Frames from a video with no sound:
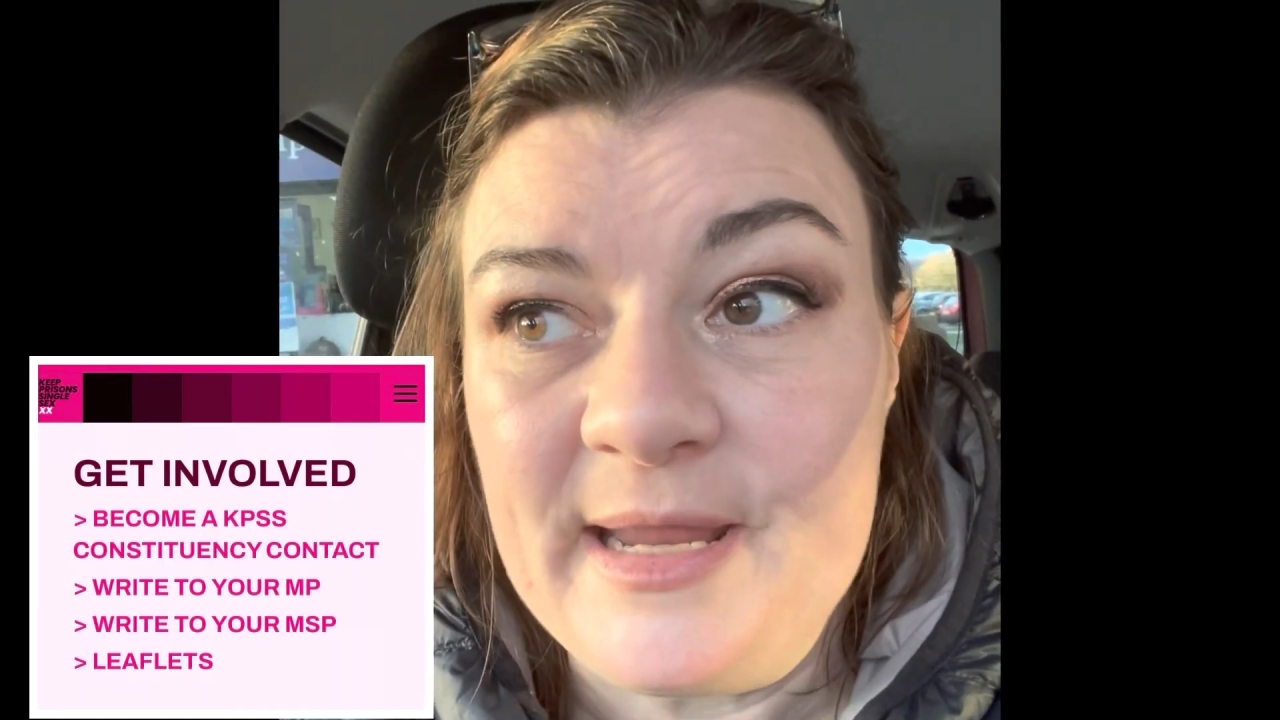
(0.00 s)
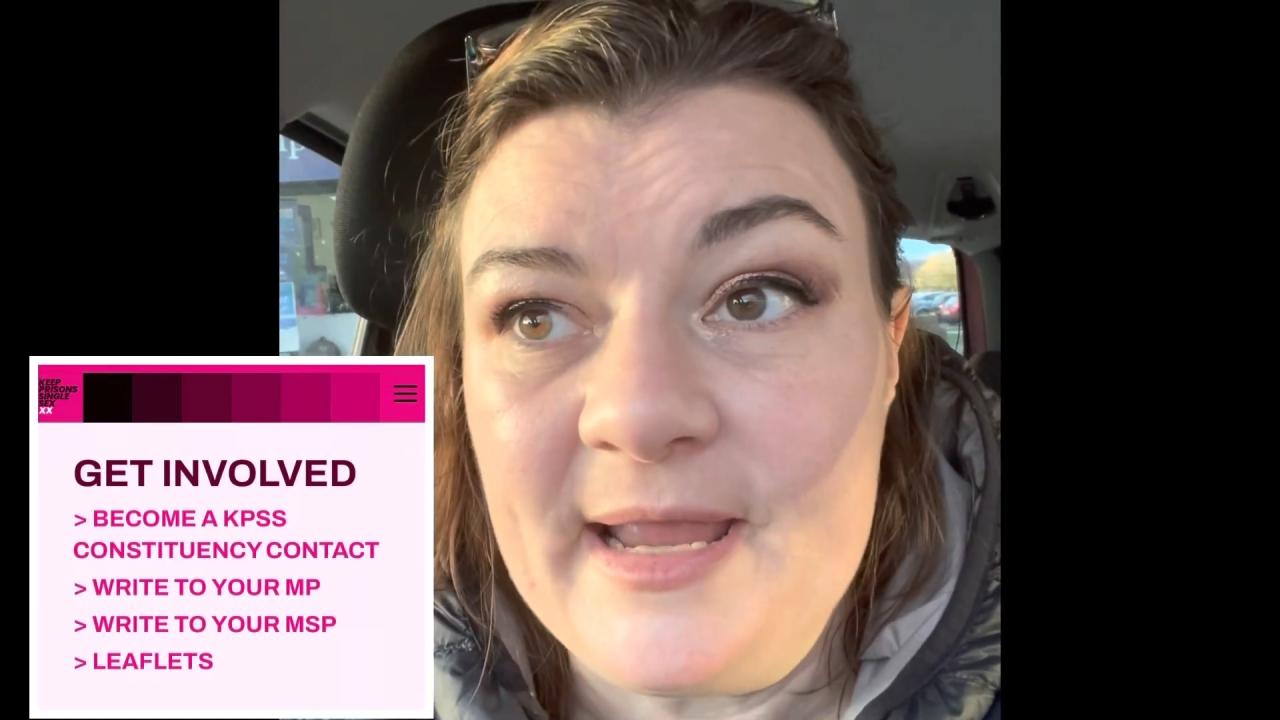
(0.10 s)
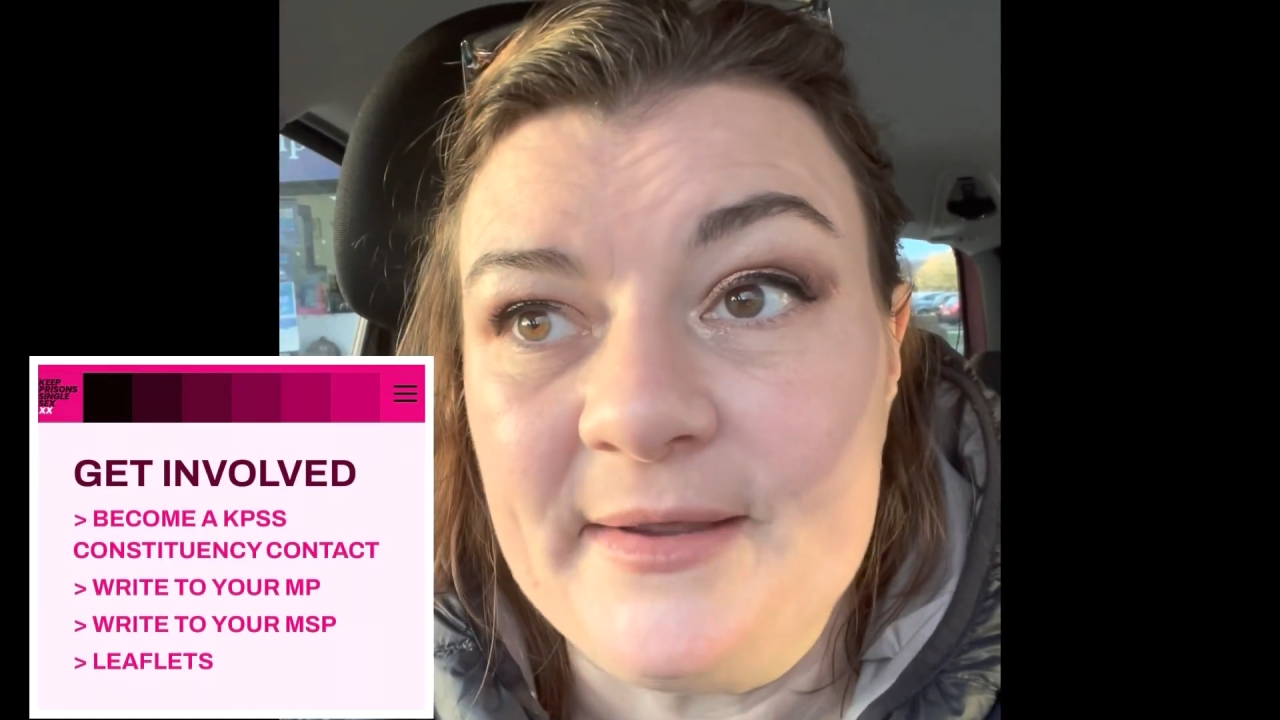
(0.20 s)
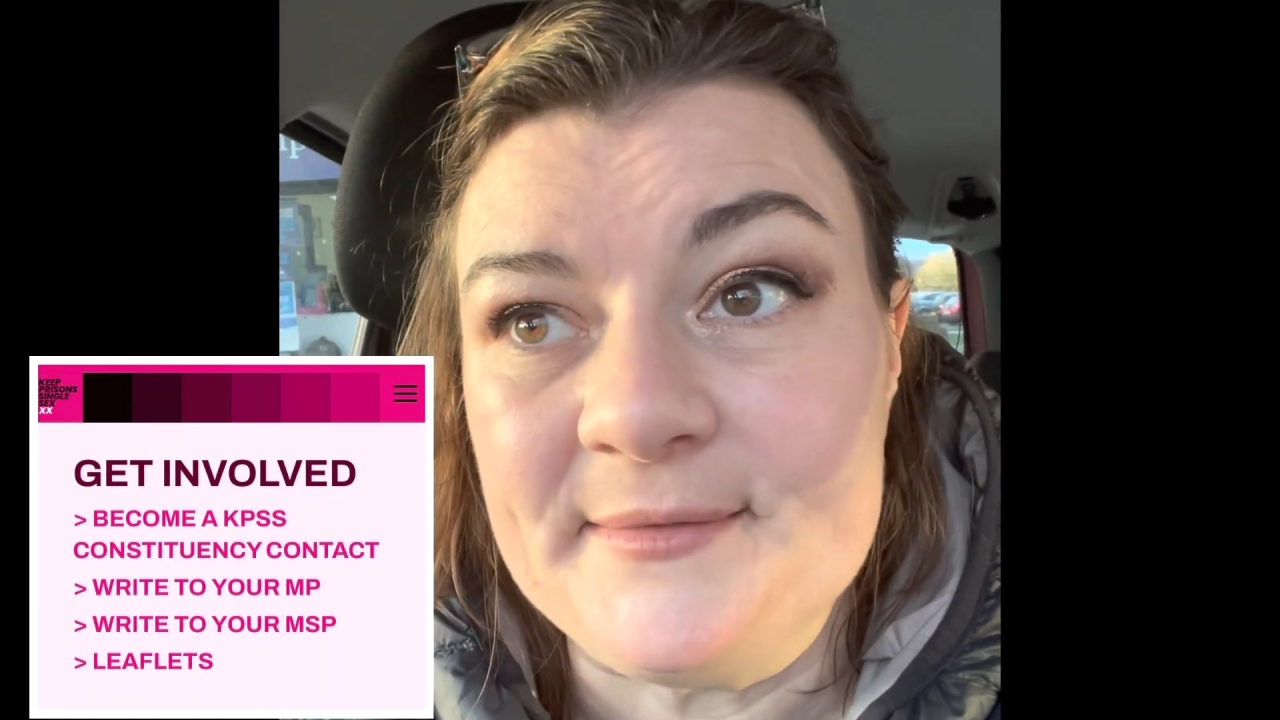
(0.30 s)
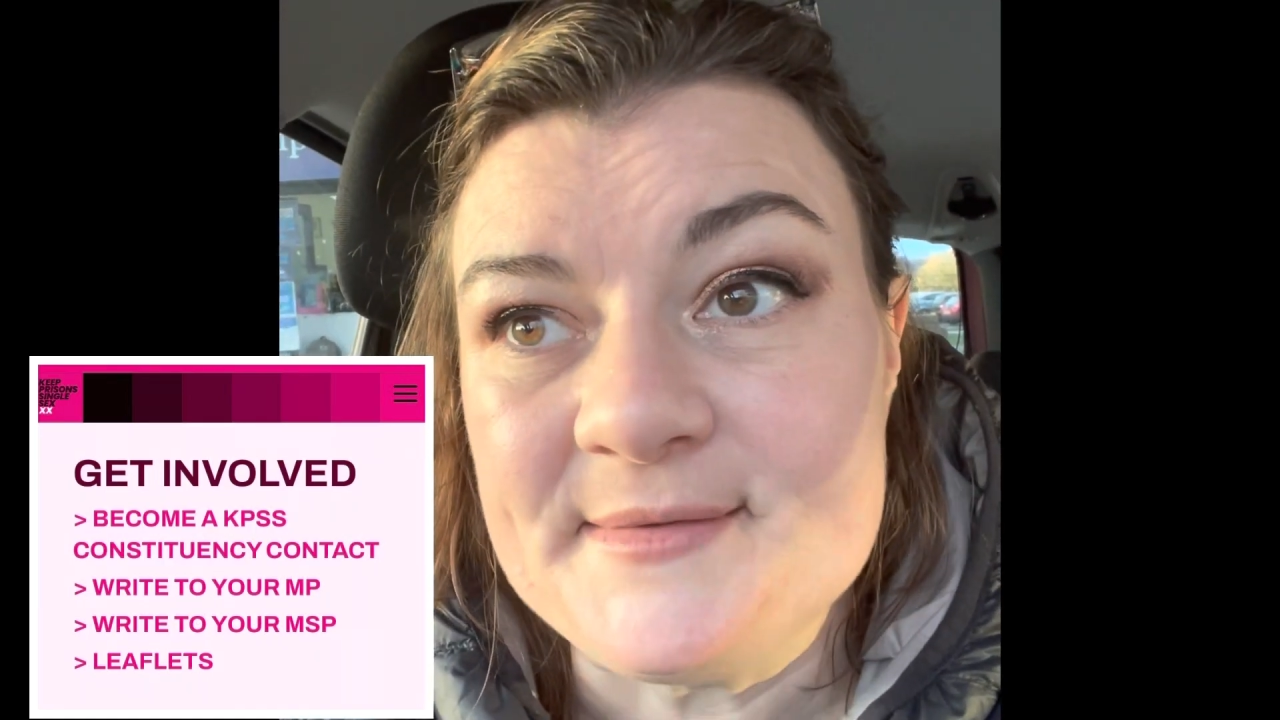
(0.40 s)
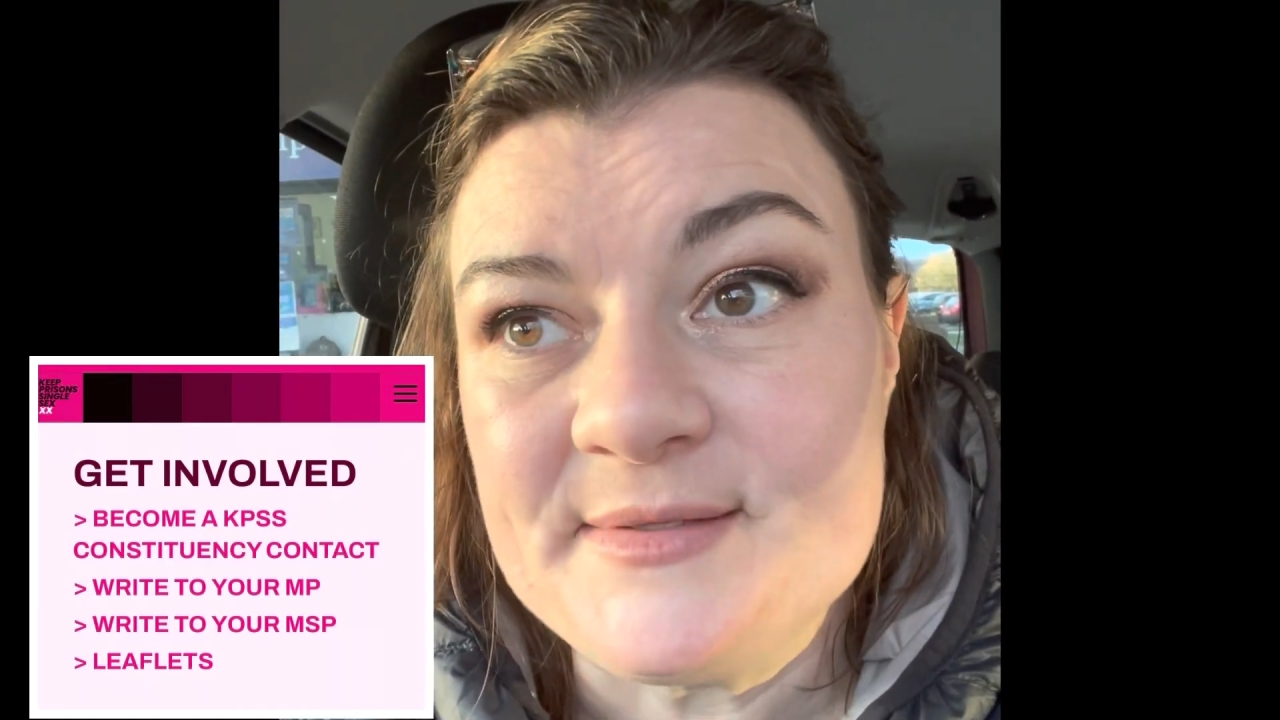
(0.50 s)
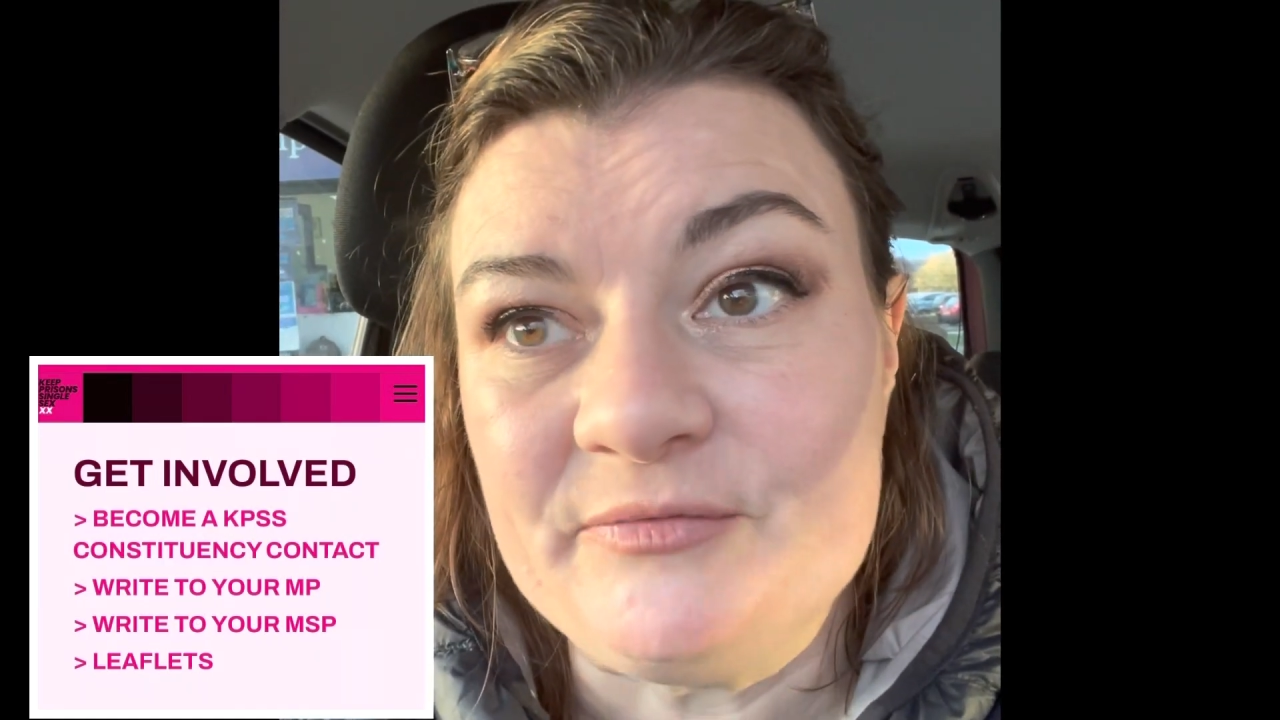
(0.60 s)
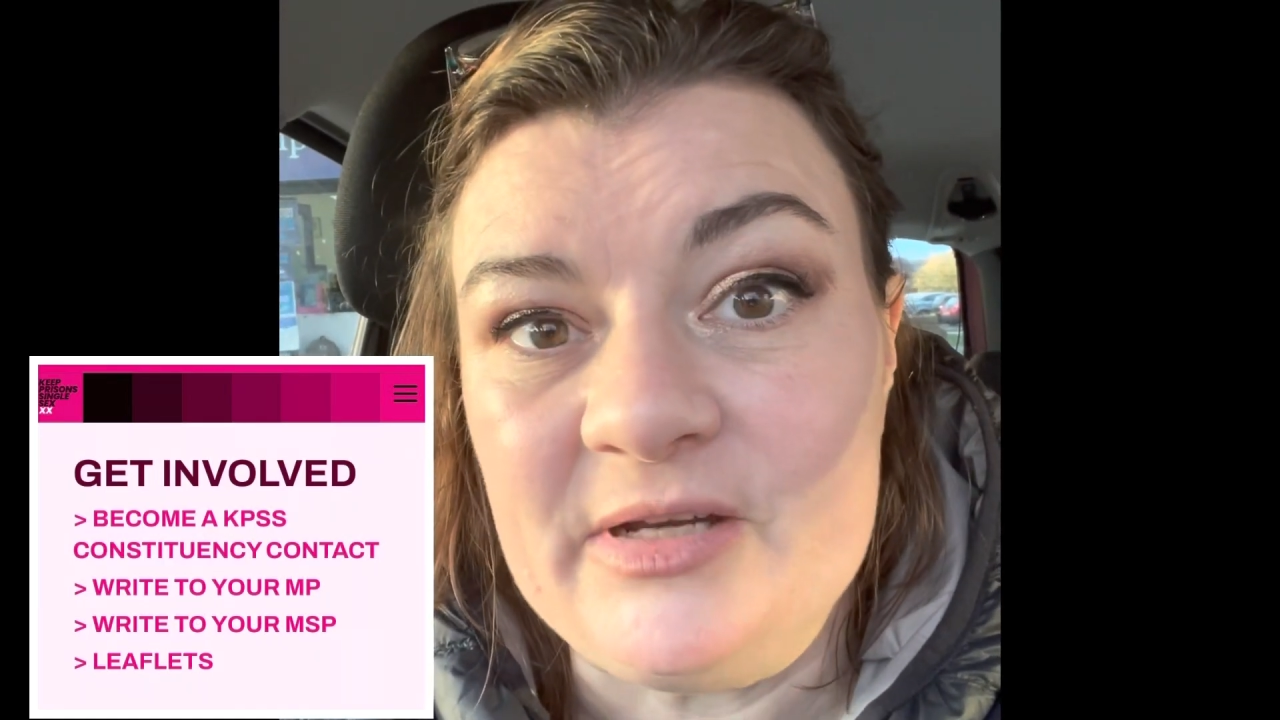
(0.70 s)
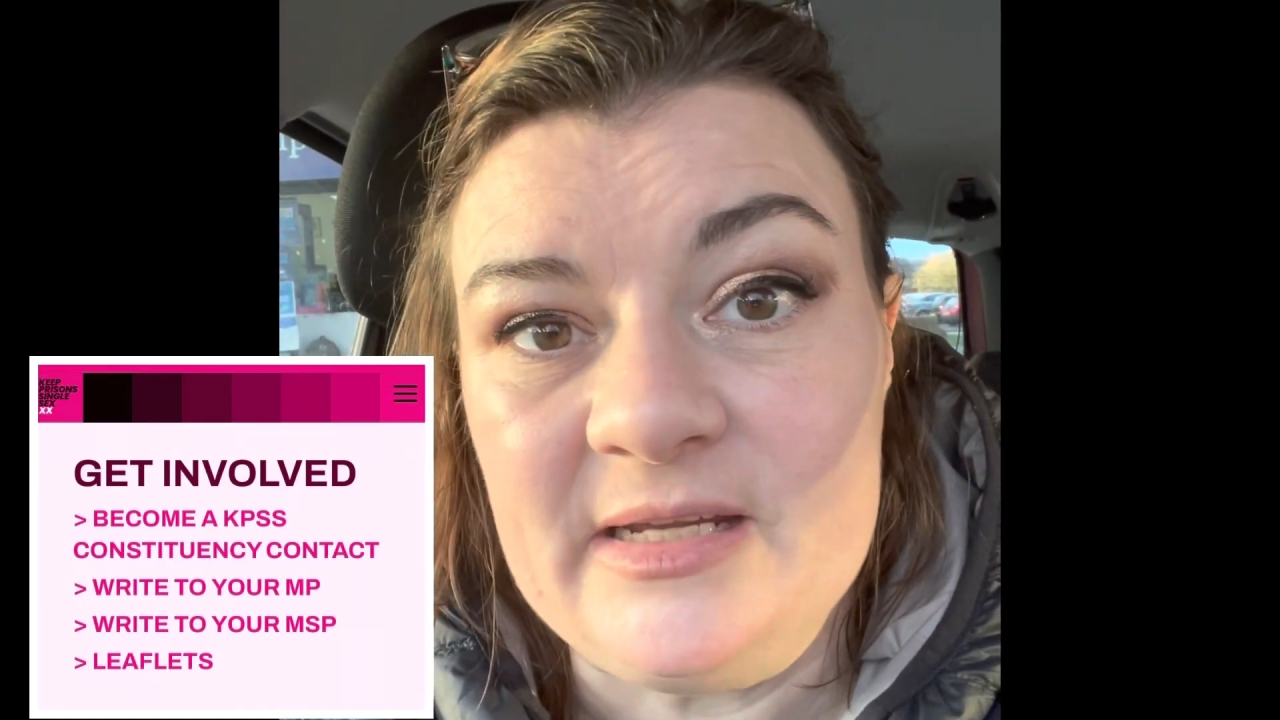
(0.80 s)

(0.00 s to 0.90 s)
house,